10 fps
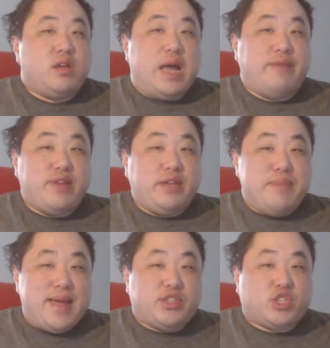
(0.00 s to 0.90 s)
I'm very
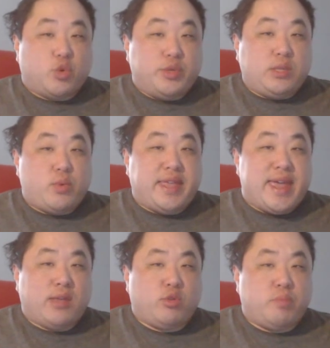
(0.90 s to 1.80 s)
mad Sony the way they
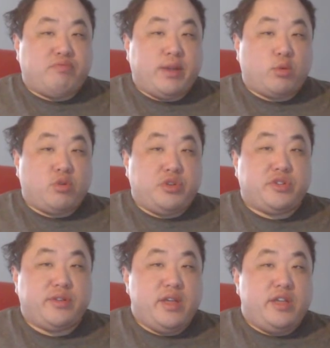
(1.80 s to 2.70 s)
handled the
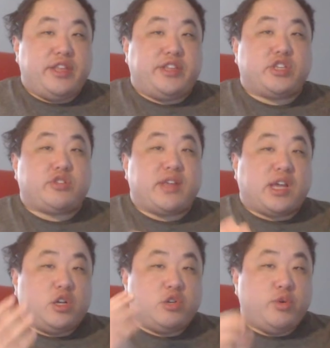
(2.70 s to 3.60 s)
pre-orders. They just
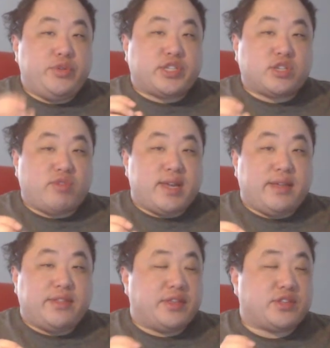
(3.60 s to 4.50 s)
cocooned the
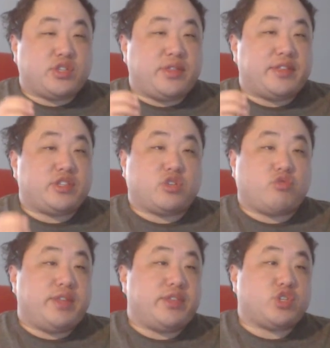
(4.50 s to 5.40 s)
screen, the, the
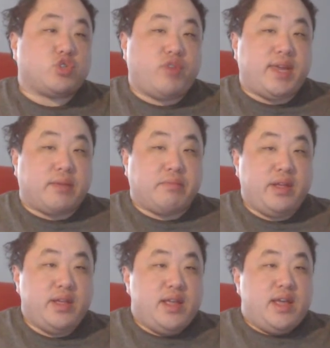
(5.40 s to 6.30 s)
screen, the stream,
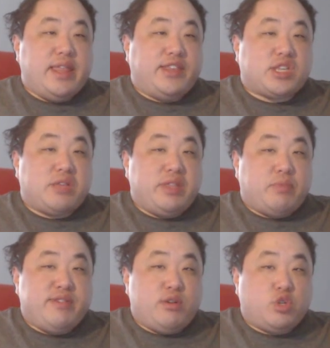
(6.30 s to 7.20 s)
and then suddenly the
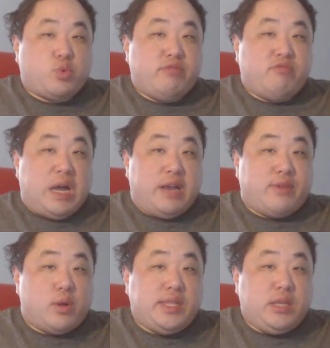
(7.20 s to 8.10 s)
pre-orders went live
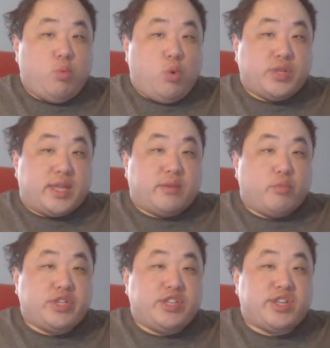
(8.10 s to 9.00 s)
without any warning,
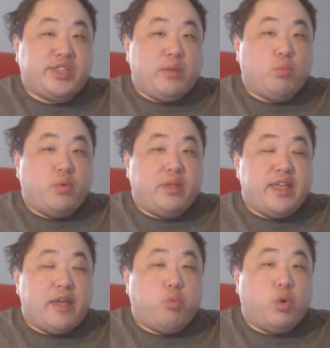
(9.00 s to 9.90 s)
which they said they
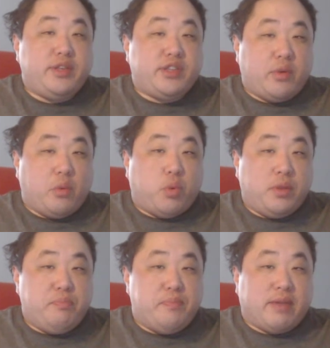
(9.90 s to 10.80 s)
it wouldn't it
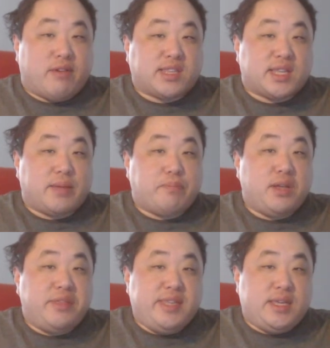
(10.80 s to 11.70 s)
wouldn't be like that, but
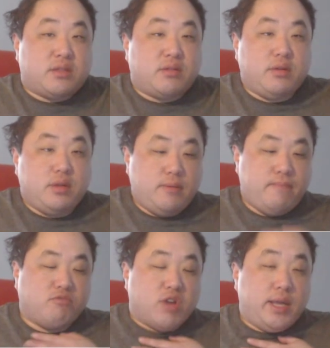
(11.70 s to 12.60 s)
it did,
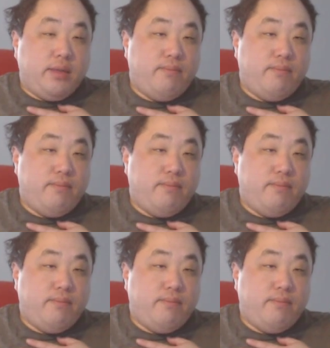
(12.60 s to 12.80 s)
right?